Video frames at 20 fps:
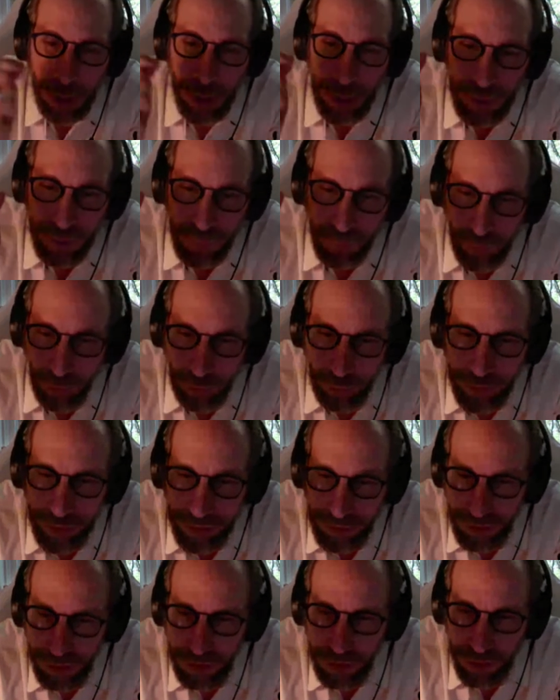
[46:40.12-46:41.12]
its very
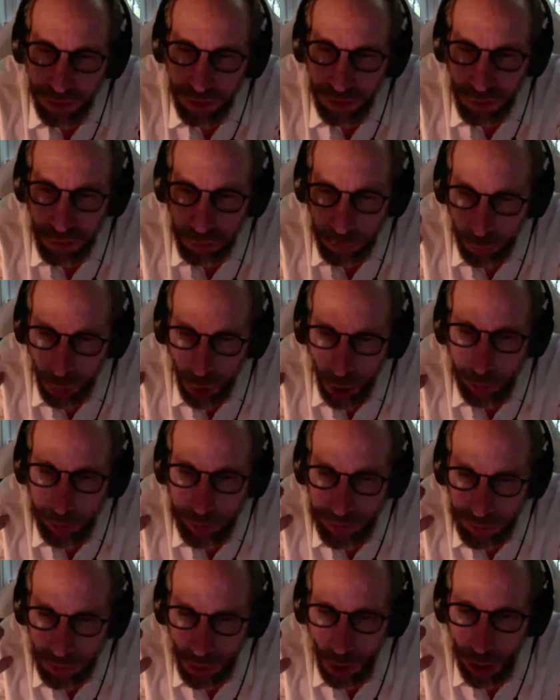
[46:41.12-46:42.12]
existence is
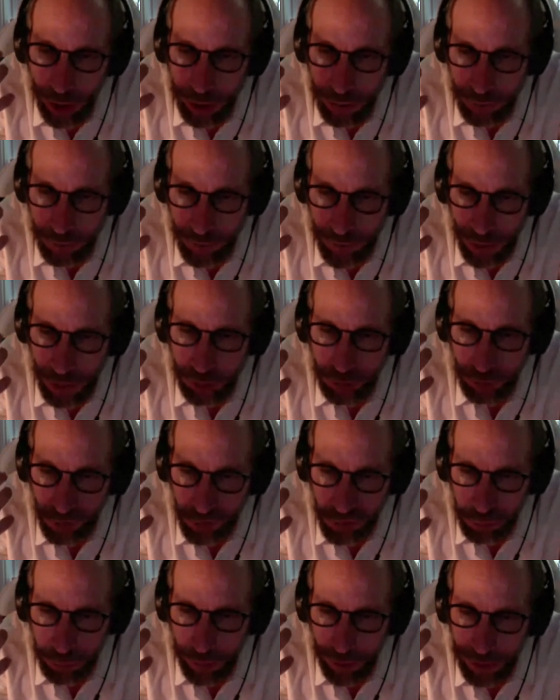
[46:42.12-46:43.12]
probably tied to the nature of
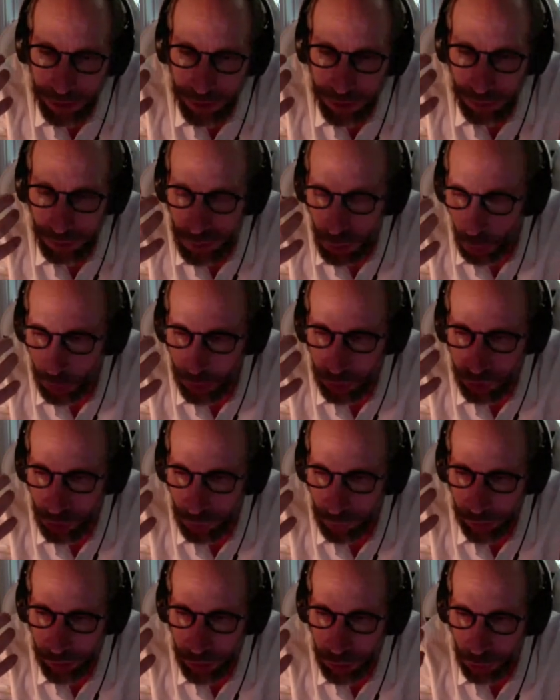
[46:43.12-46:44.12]
space and the origin
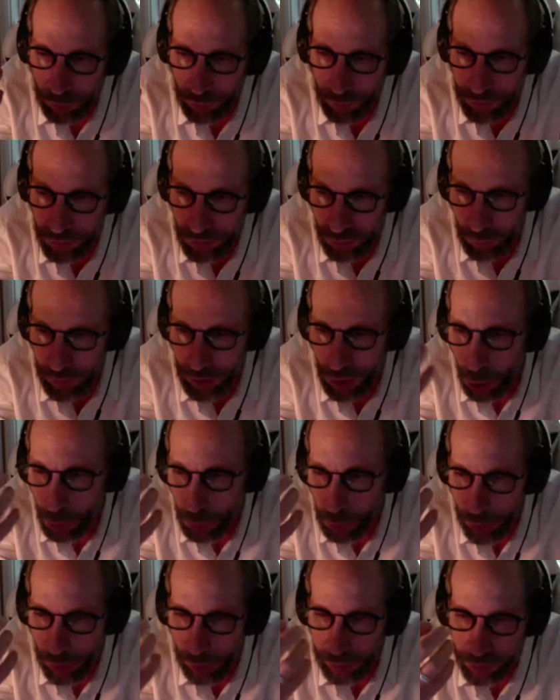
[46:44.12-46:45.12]
of our universe, and we hope
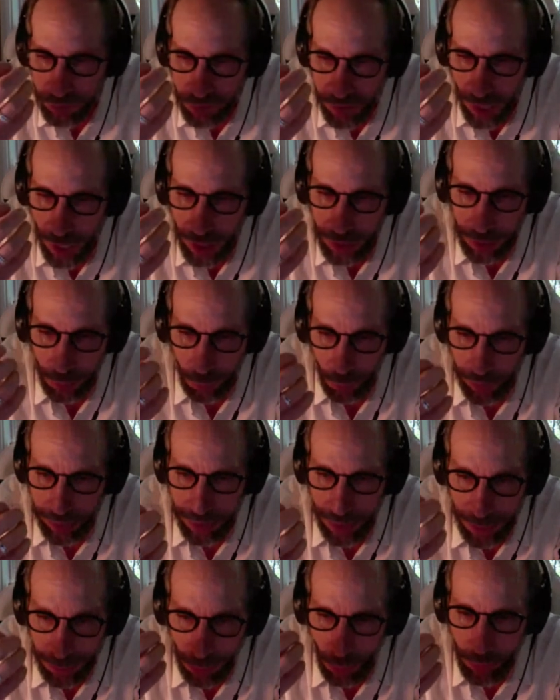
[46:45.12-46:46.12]
we'll understand it one
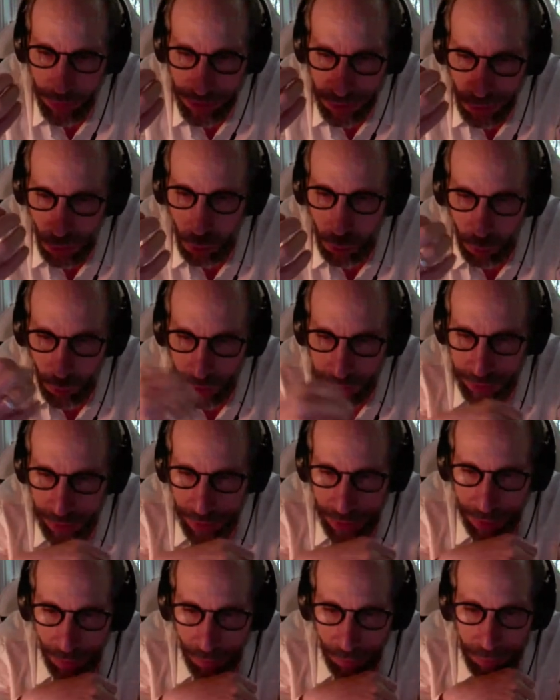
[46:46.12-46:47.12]
day, but we don't right
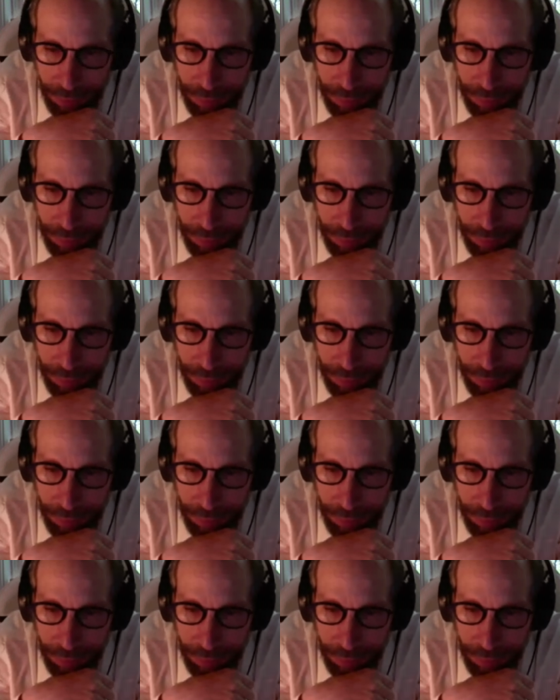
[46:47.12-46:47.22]
now.